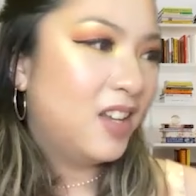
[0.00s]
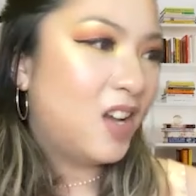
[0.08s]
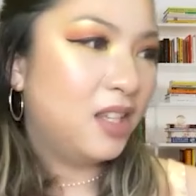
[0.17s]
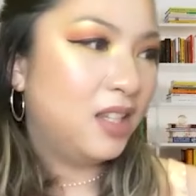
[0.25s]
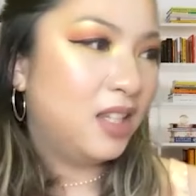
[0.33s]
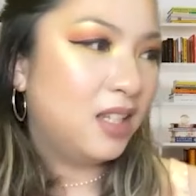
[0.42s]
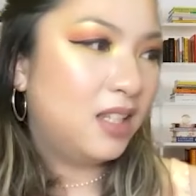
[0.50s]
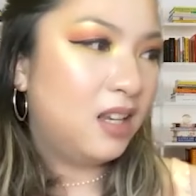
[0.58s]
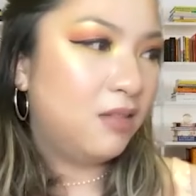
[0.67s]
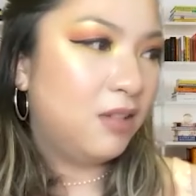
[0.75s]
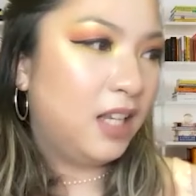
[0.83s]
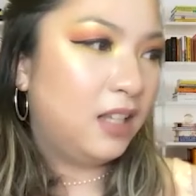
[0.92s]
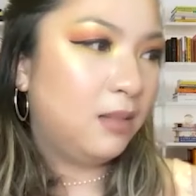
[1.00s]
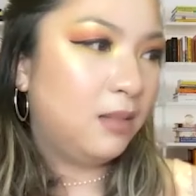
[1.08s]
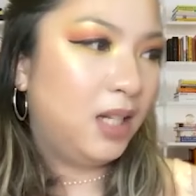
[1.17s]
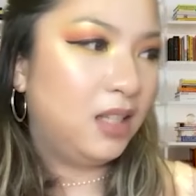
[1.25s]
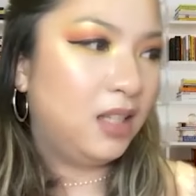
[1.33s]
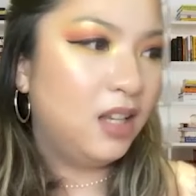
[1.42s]
Authenticity and
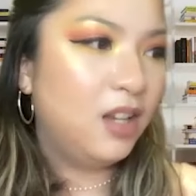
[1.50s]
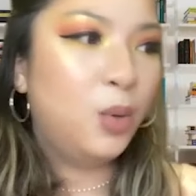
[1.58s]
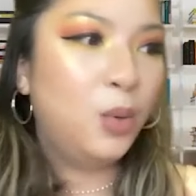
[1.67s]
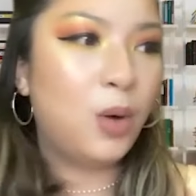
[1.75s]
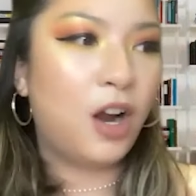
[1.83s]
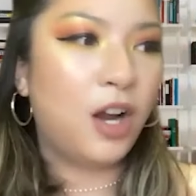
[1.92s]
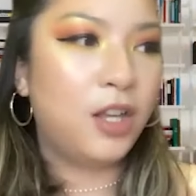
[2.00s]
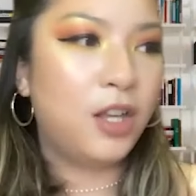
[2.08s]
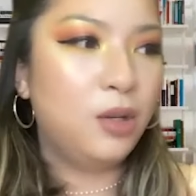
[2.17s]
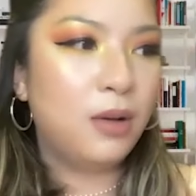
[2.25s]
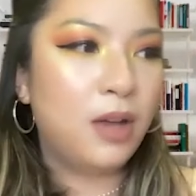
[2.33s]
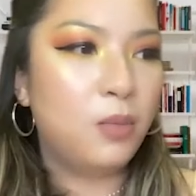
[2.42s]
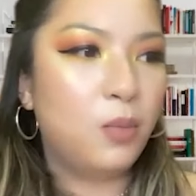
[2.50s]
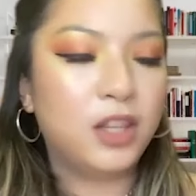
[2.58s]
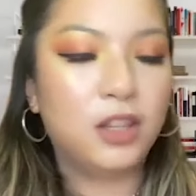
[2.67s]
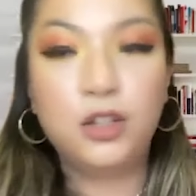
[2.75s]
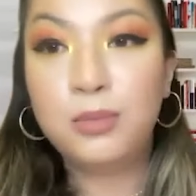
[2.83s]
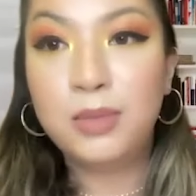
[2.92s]
relatability, who are you and
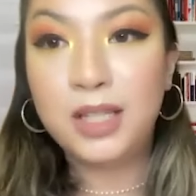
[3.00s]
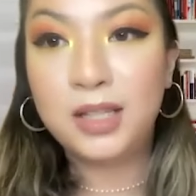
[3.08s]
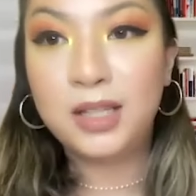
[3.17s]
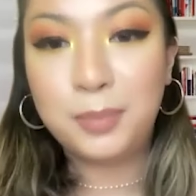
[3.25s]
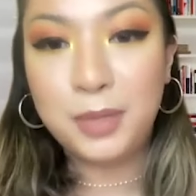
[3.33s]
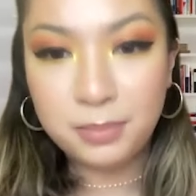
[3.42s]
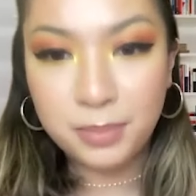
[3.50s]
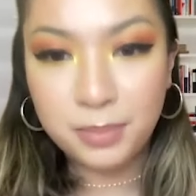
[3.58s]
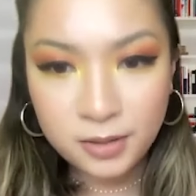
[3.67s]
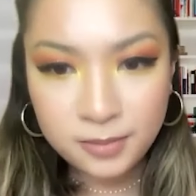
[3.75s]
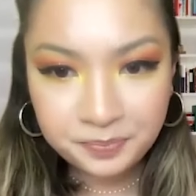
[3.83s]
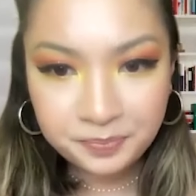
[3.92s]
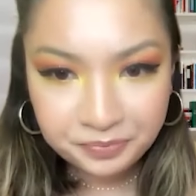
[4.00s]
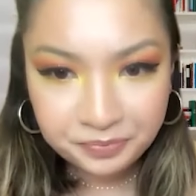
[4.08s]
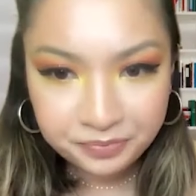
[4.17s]
what do you mean to people?